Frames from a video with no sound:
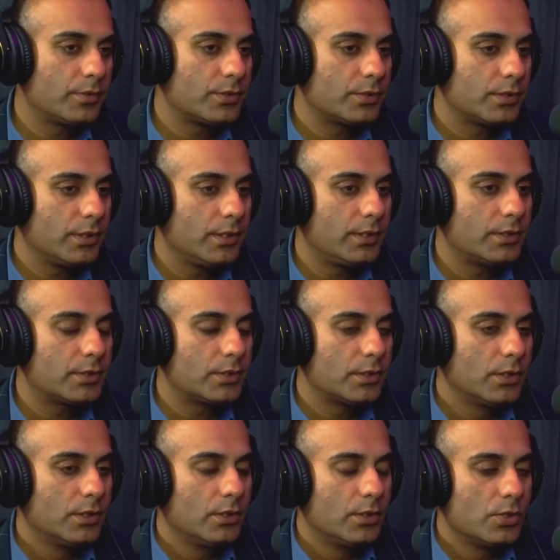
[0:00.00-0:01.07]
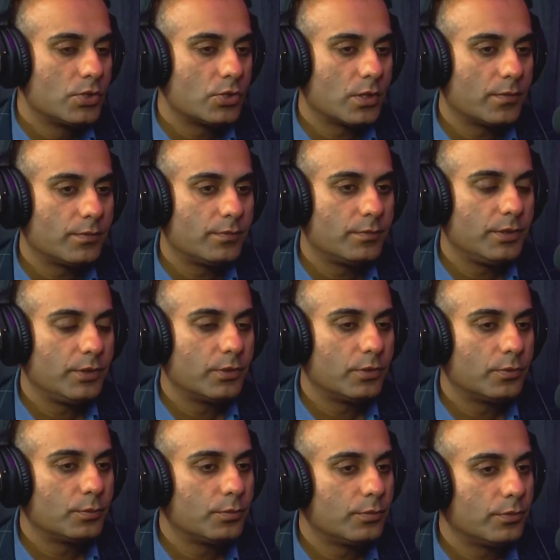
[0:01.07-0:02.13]
is sort of,
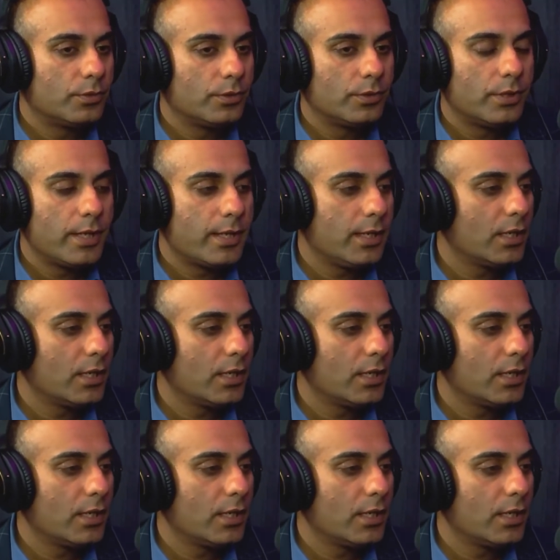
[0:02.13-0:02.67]
taking